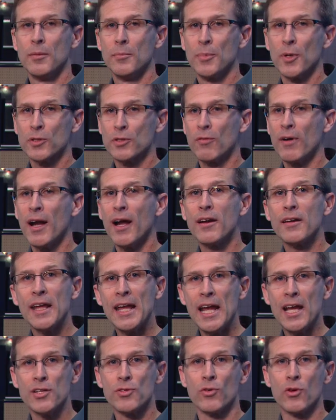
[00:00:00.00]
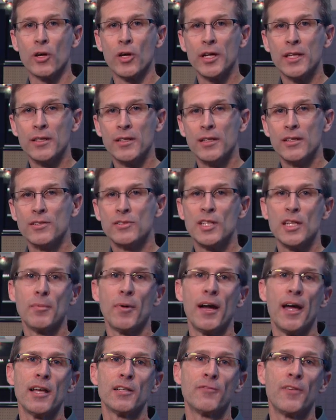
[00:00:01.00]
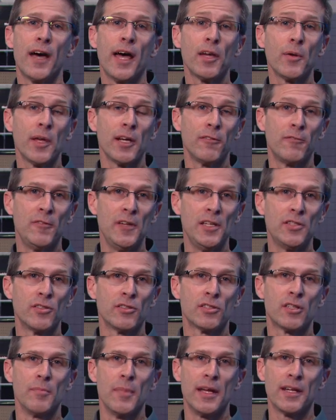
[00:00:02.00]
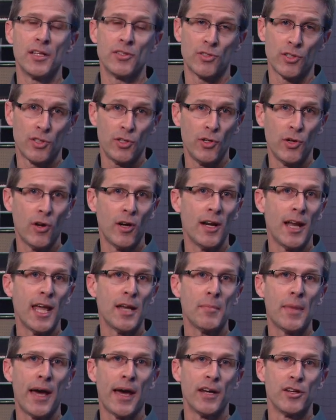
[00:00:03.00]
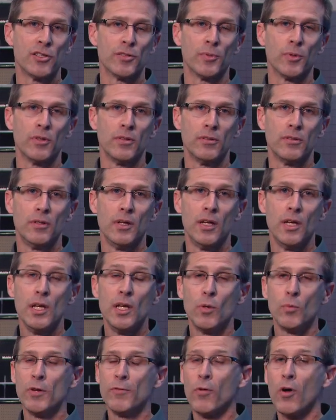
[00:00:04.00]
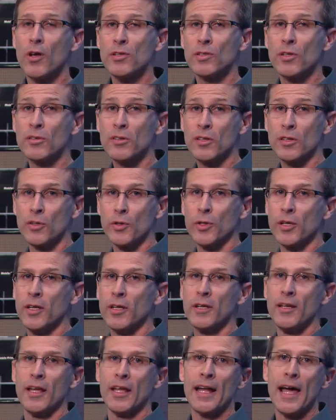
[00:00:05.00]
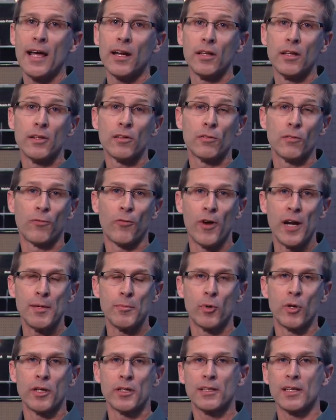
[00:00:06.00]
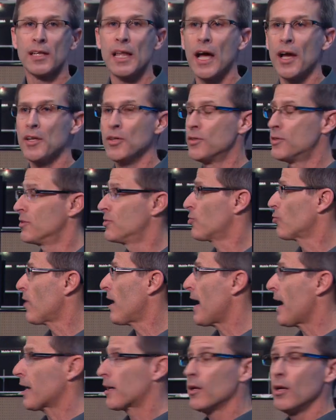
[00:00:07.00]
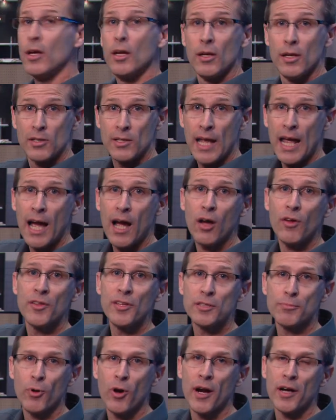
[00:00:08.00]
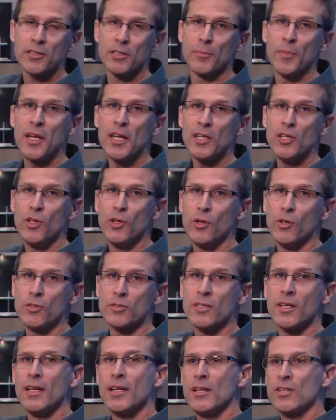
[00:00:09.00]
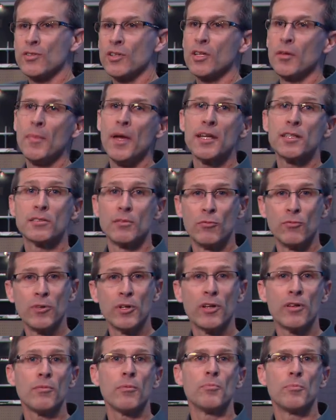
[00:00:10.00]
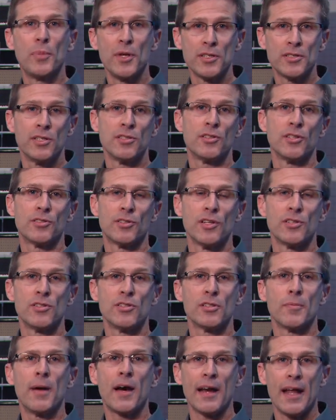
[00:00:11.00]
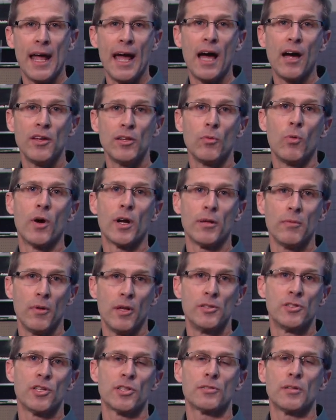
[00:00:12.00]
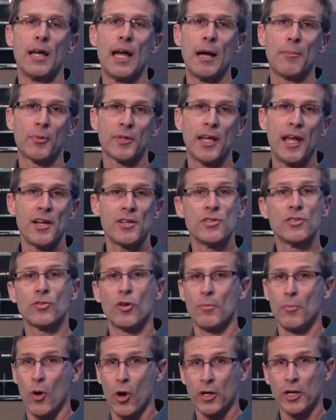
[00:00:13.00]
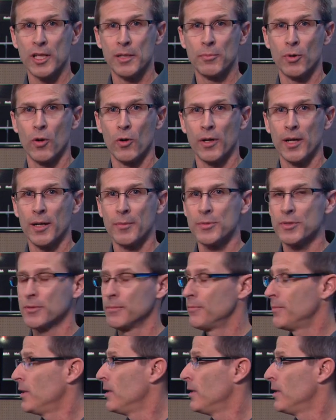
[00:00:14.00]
Built around Android, Zebra has value-added features to make it secure and manageable. We've also included an analytical framework to allow you to track how these products are being used so you can make some real business decisions about how you want to adjust applications or marketing programs.